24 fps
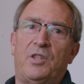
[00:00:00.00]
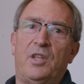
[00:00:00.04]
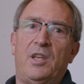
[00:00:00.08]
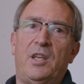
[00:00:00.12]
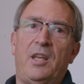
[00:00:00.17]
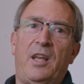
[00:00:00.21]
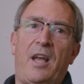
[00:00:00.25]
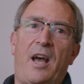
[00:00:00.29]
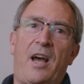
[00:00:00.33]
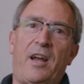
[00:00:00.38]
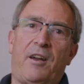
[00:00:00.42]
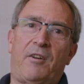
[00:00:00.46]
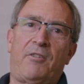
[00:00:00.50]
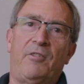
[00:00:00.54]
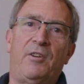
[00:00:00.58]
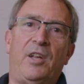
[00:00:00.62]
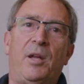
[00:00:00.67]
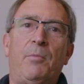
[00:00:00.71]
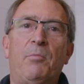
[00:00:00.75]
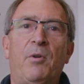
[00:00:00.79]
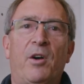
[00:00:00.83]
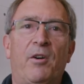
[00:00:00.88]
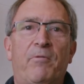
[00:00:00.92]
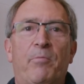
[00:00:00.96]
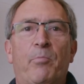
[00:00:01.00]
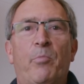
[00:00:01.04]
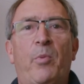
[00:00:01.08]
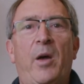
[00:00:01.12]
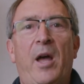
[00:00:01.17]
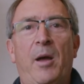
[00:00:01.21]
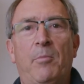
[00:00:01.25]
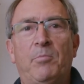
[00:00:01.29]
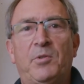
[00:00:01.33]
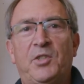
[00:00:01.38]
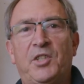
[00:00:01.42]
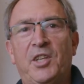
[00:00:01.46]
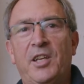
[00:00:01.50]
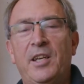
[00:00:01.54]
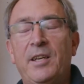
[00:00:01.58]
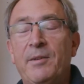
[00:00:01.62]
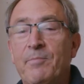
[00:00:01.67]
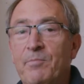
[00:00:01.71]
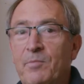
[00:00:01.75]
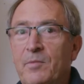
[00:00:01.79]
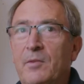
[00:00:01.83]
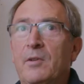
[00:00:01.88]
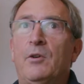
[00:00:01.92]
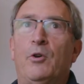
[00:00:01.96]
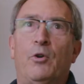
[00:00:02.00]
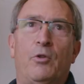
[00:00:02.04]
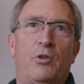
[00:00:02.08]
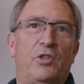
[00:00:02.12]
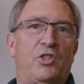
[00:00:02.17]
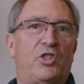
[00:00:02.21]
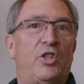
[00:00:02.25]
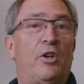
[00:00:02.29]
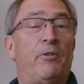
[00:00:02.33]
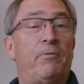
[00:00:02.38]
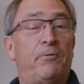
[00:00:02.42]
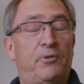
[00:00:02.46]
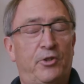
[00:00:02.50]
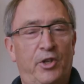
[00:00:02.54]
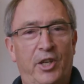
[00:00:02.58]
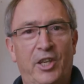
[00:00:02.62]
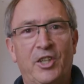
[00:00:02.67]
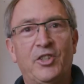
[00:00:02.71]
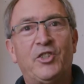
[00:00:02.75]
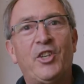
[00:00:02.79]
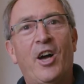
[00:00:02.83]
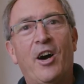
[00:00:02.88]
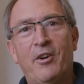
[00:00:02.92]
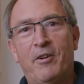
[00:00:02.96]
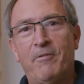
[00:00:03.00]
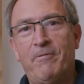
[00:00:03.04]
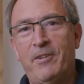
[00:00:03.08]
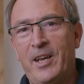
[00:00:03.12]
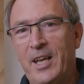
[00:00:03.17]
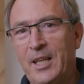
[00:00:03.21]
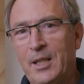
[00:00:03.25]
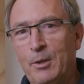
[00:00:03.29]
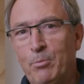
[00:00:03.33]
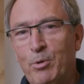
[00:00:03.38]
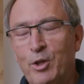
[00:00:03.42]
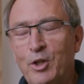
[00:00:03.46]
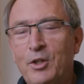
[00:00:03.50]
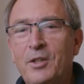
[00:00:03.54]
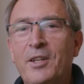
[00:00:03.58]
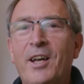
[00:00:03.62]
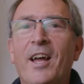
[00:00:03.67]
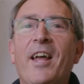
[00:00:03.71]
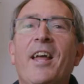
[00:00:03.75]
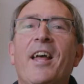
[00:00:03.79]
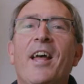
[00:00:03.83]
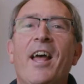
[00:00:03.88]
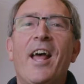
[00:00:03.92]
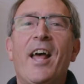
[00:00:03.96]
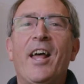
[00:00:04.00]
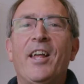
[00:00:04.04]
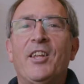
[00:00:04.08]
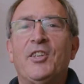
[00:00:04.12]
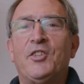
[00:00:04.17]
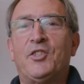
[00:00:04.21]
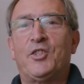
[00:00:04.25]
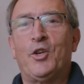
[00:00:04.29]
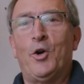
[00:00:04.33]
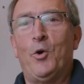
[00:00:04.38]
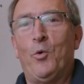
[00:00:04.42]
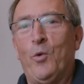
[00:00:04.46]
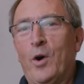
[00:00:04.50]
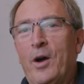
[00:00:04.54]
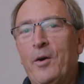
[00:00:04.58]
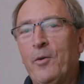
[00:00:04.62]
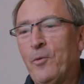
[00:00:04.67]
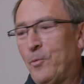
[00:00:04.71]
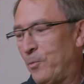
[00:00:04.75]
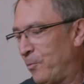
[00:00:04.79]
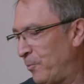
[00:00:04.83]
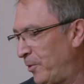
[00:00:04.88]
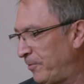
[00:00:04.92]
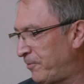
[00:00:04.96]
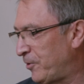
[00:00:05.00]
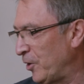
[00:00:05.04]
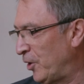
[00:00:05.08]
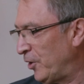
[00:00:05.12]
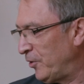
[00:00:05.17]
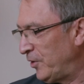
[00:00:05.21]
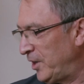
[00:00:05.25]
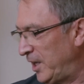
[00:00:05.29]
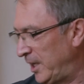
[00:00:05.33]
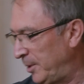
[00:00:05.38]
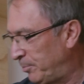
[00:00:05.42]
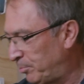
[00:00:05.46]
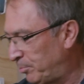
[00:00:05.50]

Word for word: the acronym of Pepsi, other soft drinks are available. So we've got the